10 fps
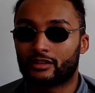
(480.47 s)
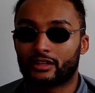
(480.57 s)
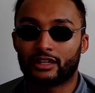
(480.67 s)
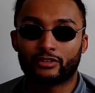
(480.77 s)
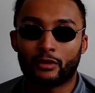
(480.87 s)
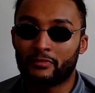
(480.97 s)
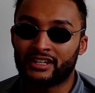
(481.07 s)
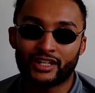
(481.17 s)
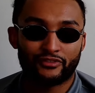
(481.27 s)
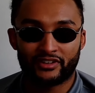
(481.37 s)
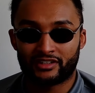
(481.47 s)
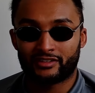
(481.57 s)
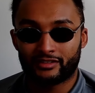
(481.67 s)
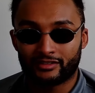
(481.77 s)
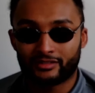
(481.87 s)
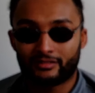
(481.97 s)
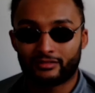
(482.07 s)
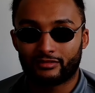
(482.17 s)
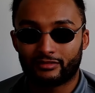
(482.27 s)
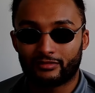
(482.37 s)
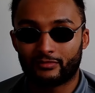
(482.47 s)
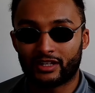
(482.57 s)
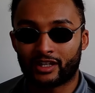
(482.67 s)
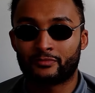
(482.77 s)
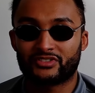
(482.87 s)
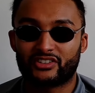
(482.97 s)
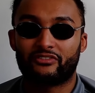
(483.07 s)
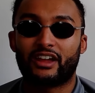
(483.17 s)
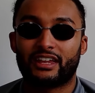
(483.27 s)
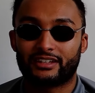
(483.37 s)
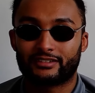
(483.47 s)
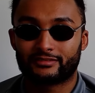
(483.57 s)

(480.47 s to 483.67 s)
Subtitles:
It don't mean nothing when it comes to the fade.